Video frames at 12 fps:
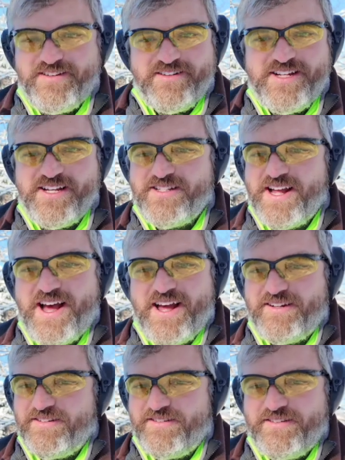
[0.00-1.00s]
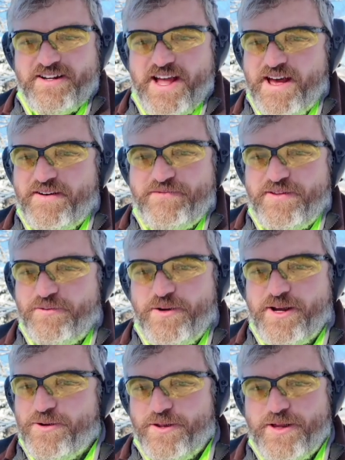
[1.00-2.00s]
Does not have the
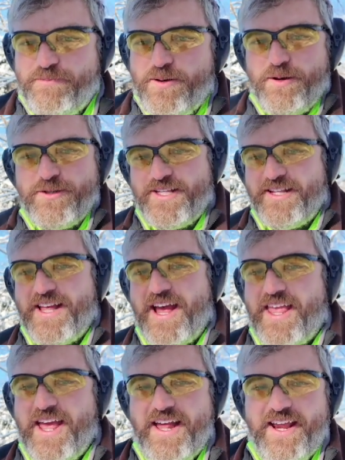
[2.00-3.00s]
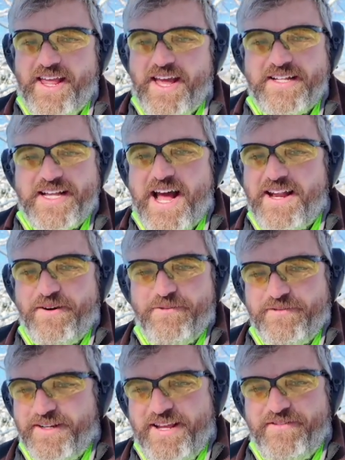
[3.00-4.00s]
recoil impulse that Canic has. I
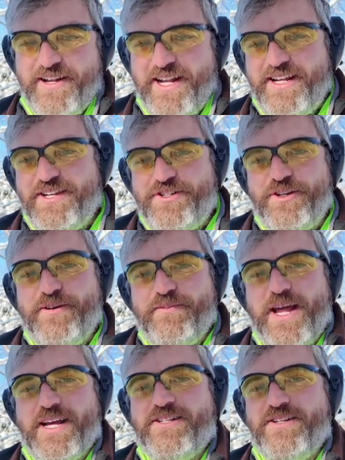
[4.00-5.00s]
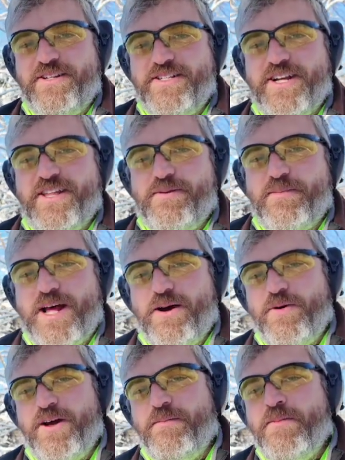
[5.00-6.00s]
don't even need to shoot them next to each other, but I
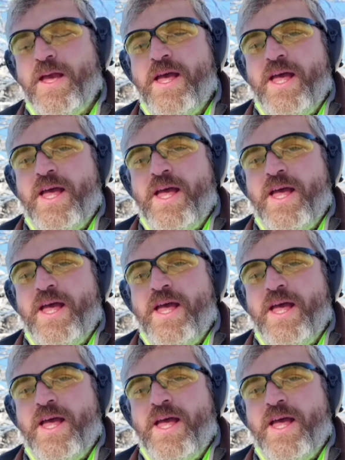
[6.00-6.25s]
will.